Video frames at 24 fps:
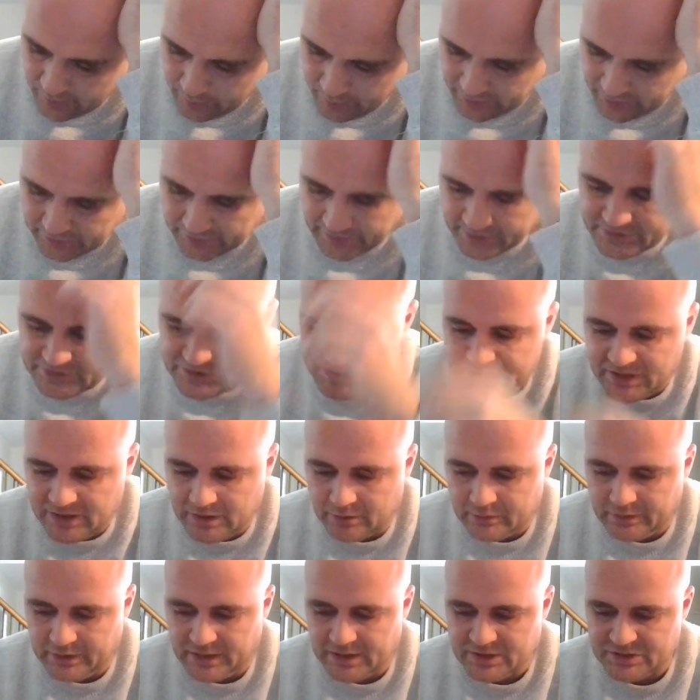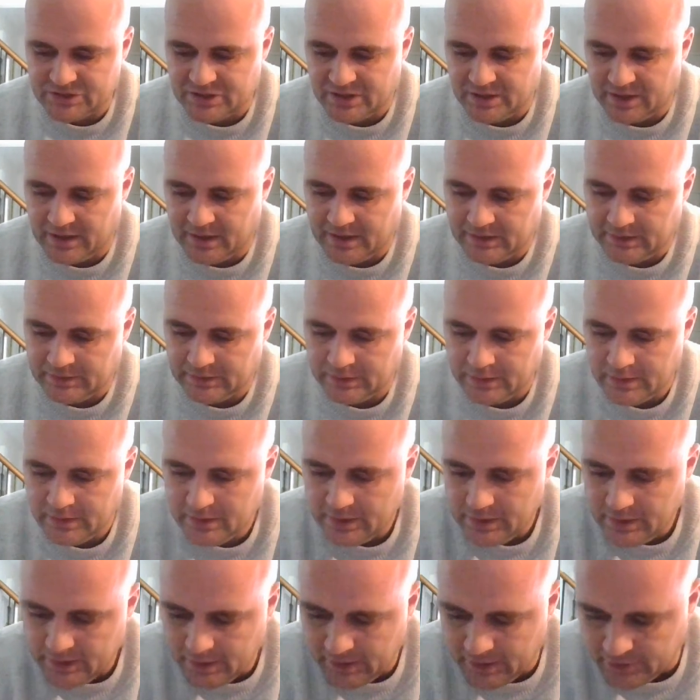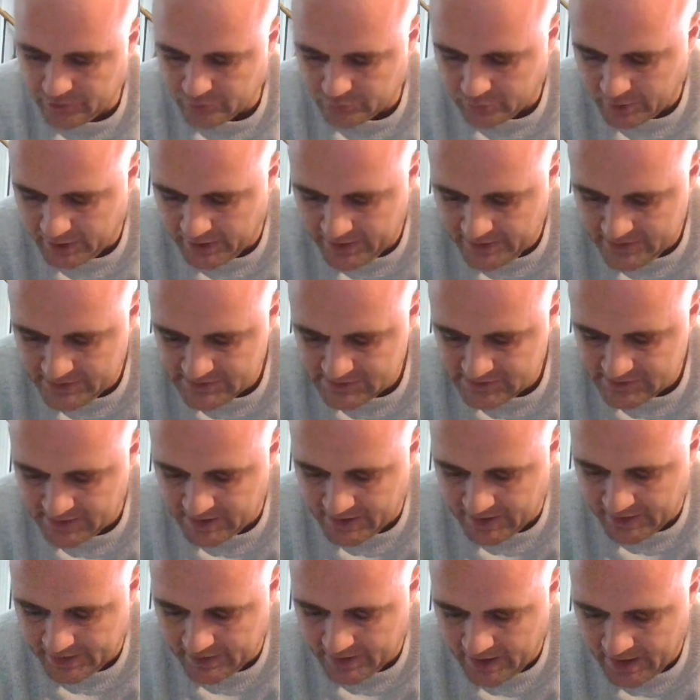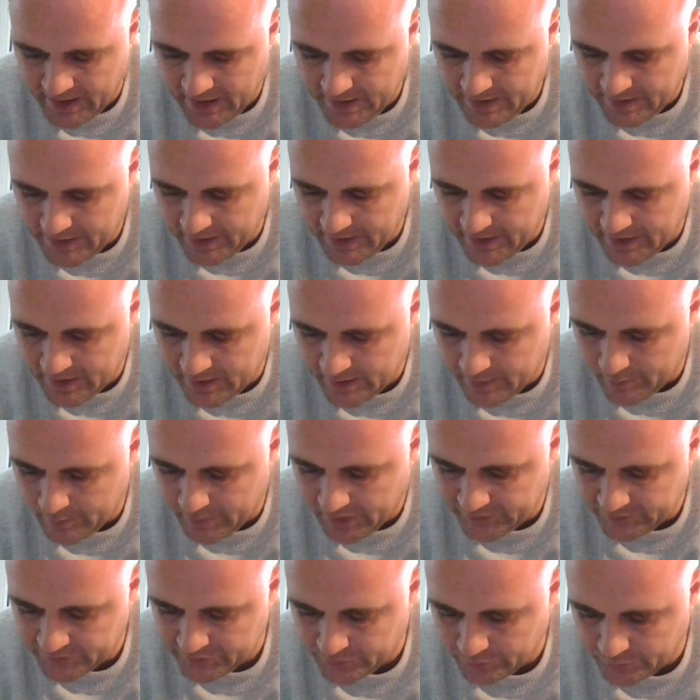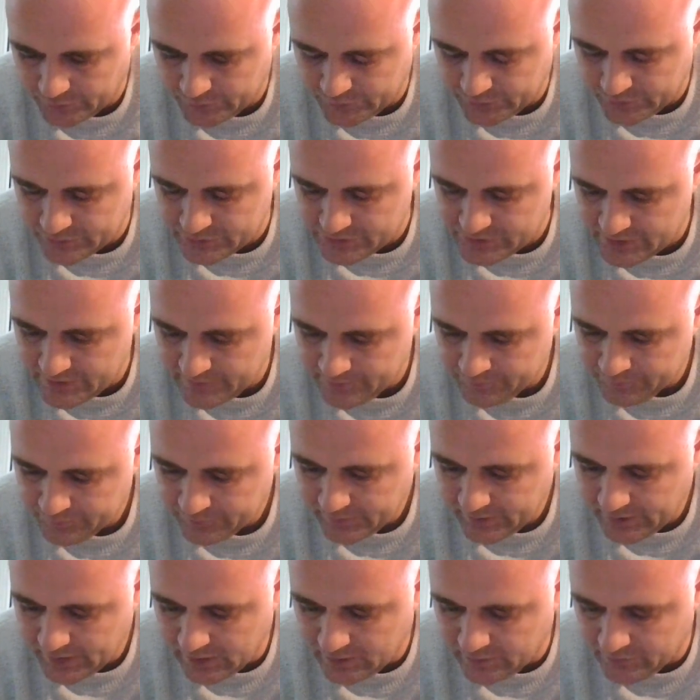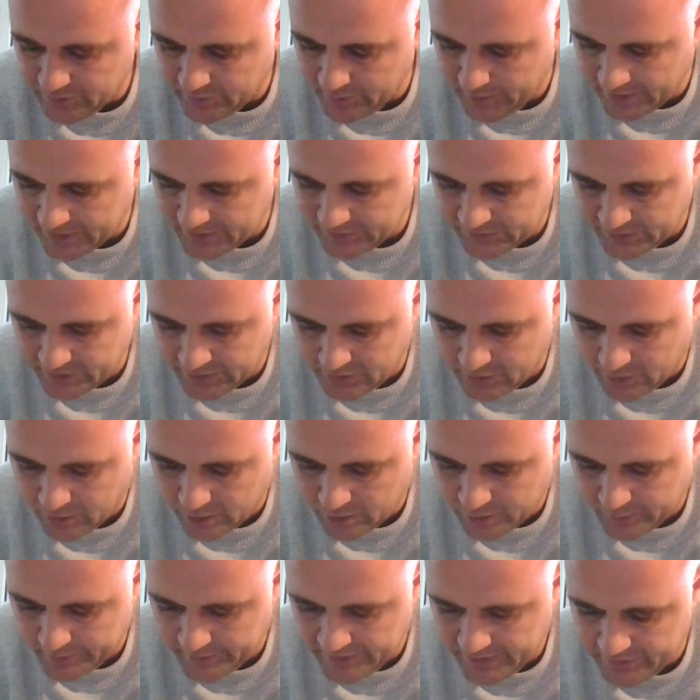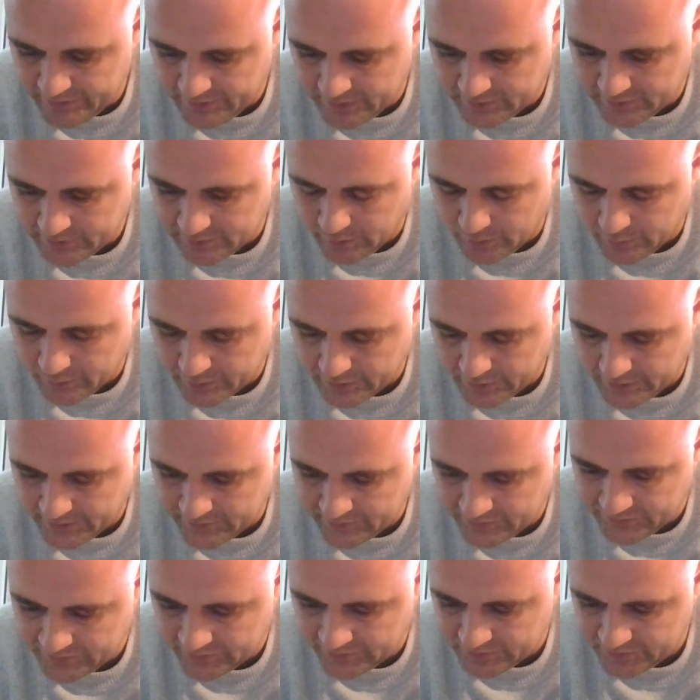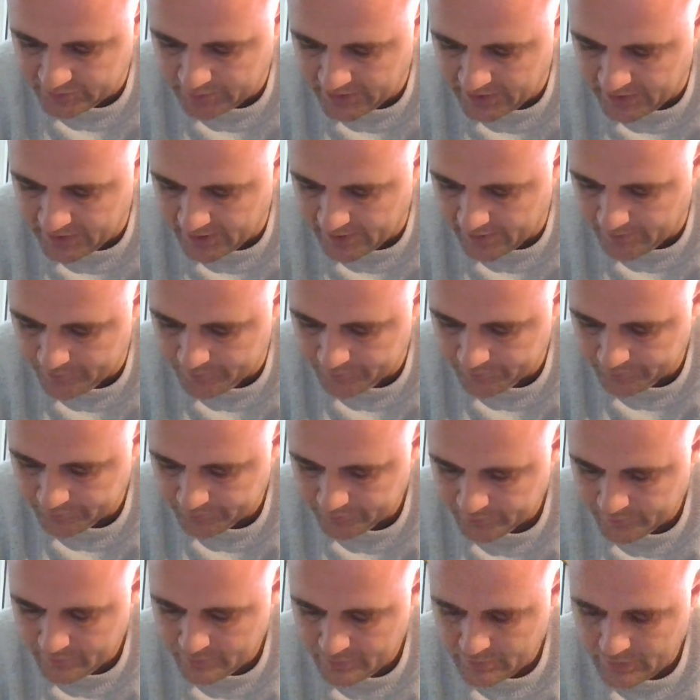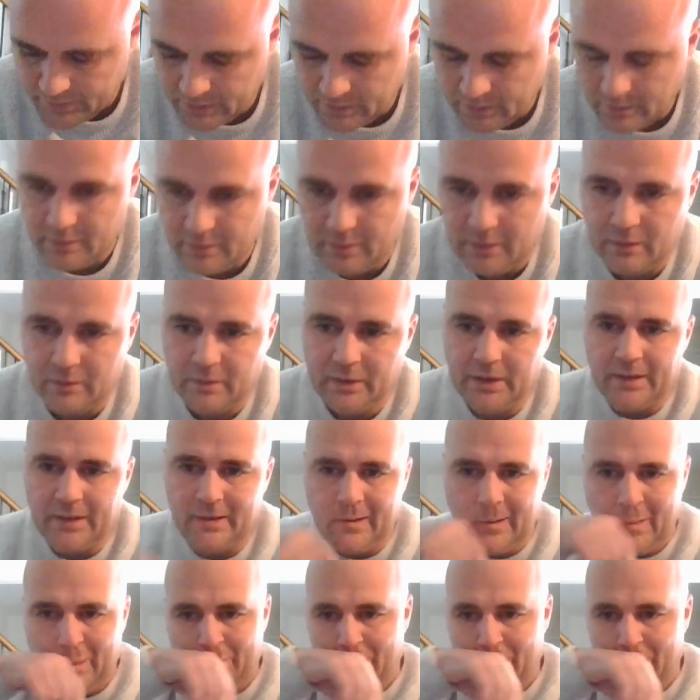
Palacio Nacional and raised at 8 a.m. by soldiers of the Mexican army, then lowered at 6 p.m. All right.